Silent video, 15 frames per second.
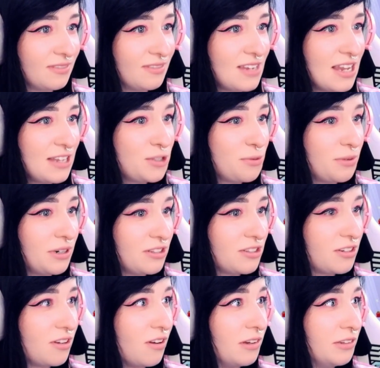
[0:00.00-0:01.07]
That's what
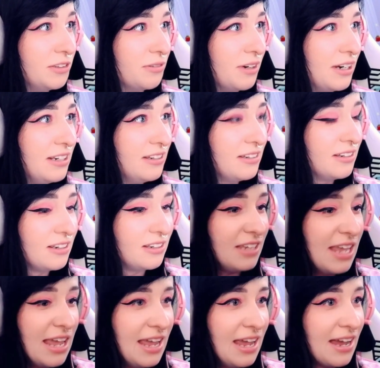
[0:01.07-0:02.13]
it's called, right?
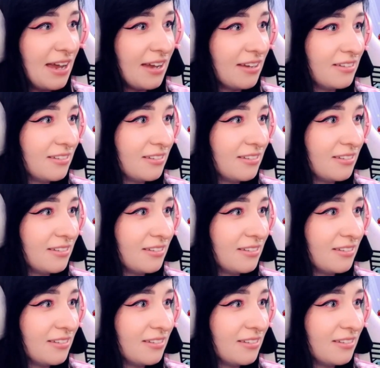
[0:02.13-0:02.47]
Yeah.